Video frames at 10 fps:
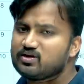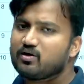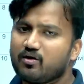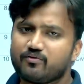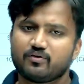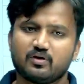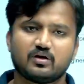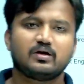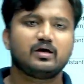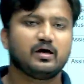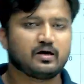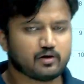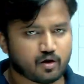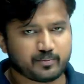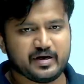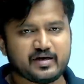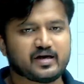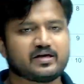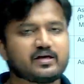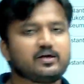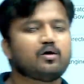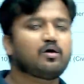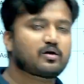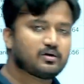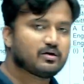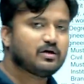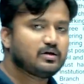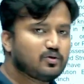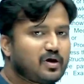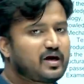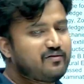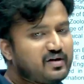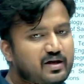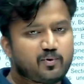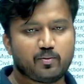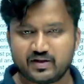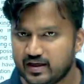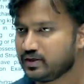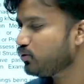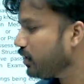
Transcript: of your BTEC degree or you are having diploma, then you are